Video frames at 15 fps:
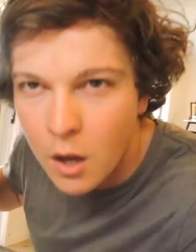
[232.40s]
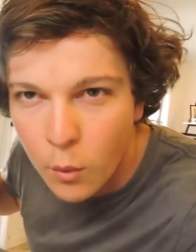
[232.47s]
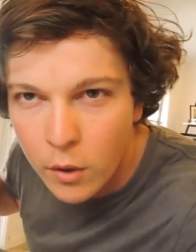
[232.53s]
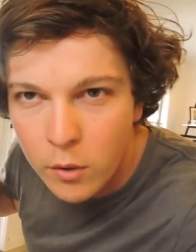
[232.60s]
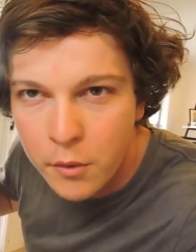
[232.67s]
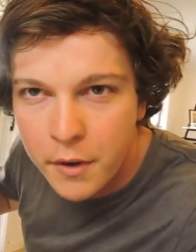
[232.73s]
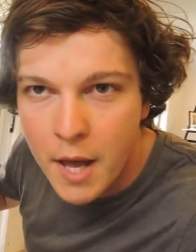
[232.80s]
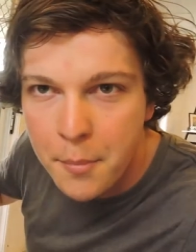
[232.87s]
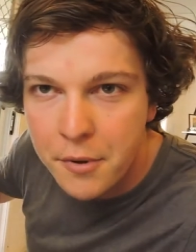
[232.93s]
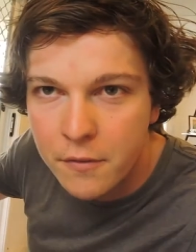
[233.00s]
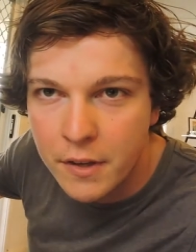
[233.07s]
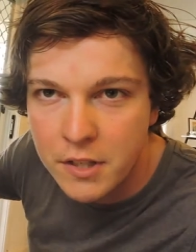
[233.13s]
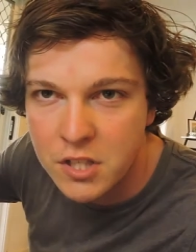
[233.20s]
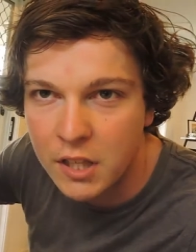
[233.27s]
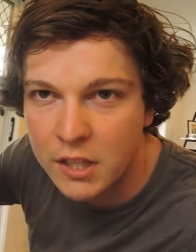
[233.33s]
Wonder what would happen if
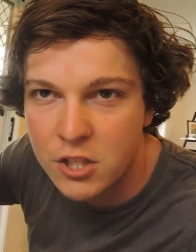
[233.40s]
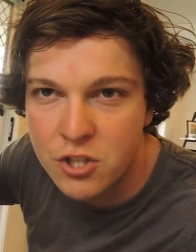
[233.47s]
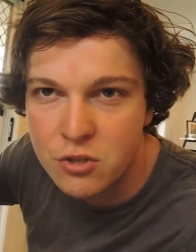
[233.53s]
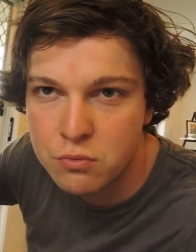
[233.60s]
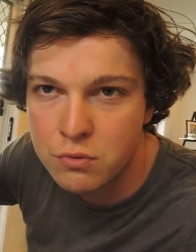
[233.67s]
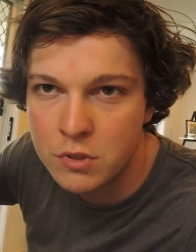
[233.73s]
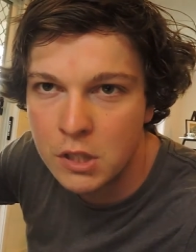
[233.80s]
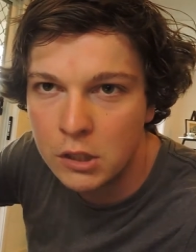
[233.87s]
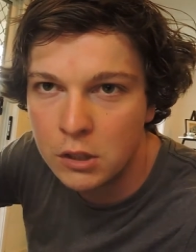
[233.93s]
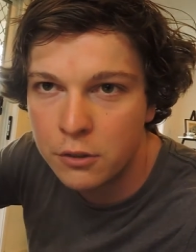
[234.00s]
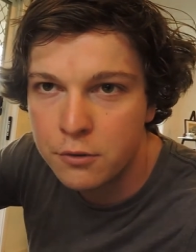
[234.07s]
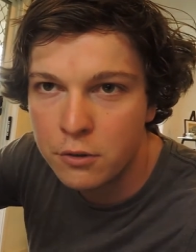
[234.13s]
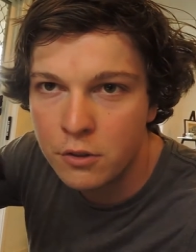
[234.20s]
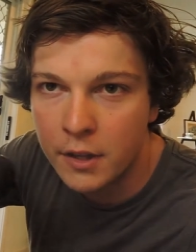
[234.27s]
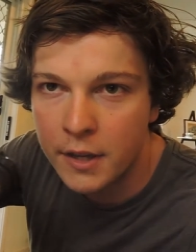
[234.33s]
I just like drill
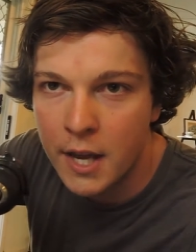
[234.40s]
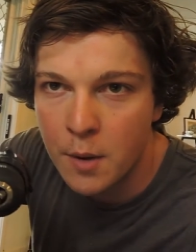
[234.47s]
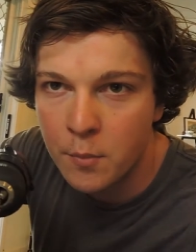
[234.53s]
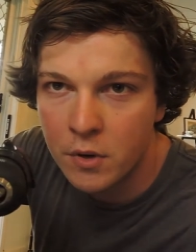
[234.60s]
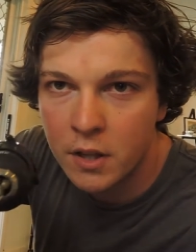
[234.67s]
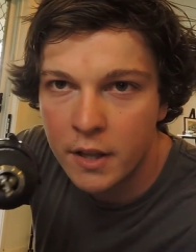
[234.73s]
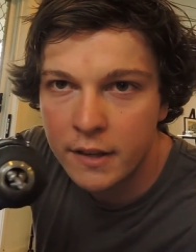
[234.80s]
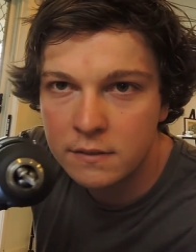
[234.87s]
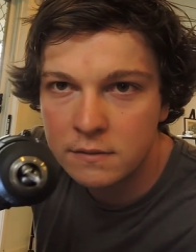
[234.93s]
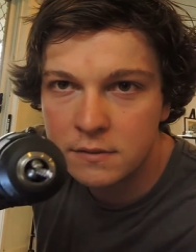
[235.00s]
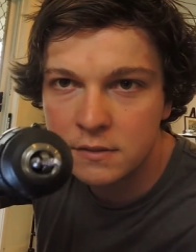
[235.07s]
through the camera like.